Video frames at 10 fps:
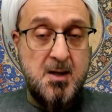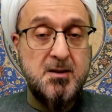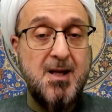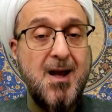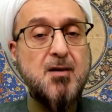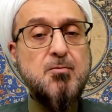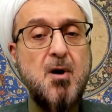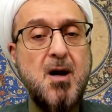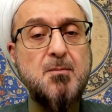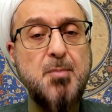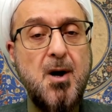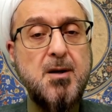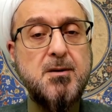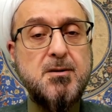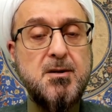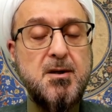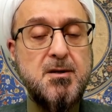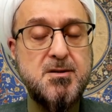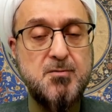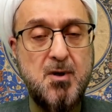Taqwa and piety
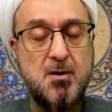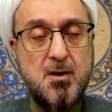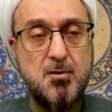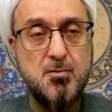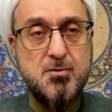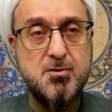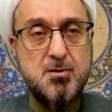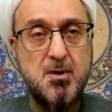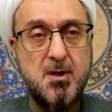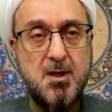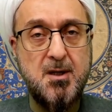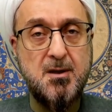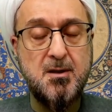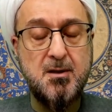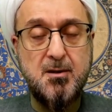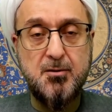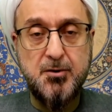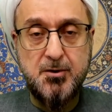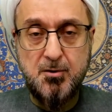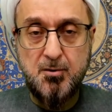is those, again,
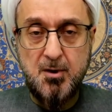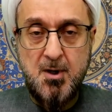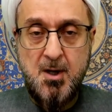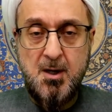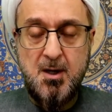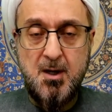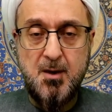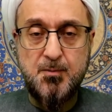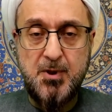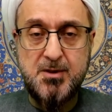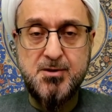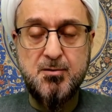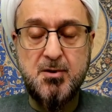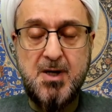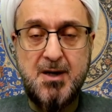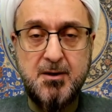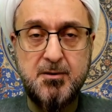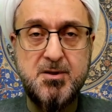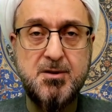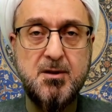critical personal
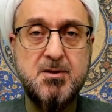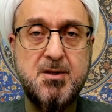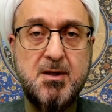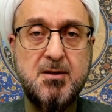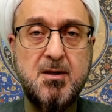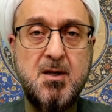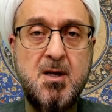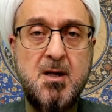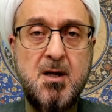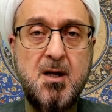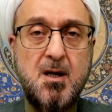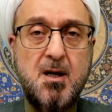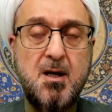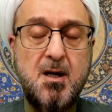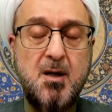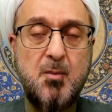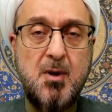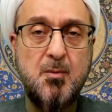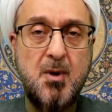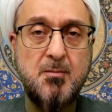characteristics that
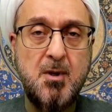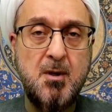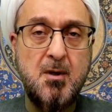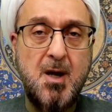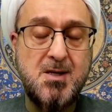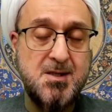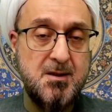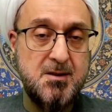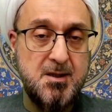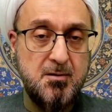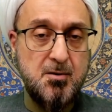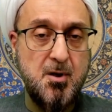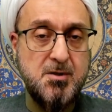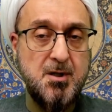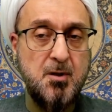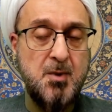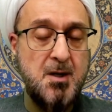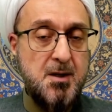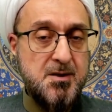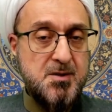Imam Hassan salawatullah wasalam
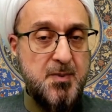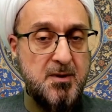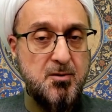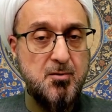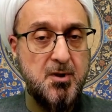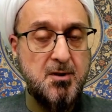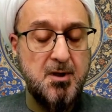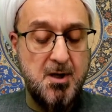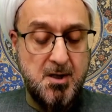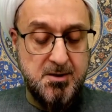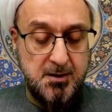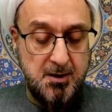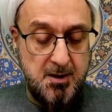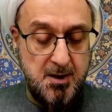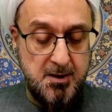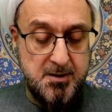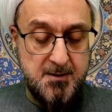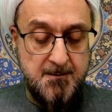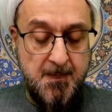alayhi spent during the last 10 years.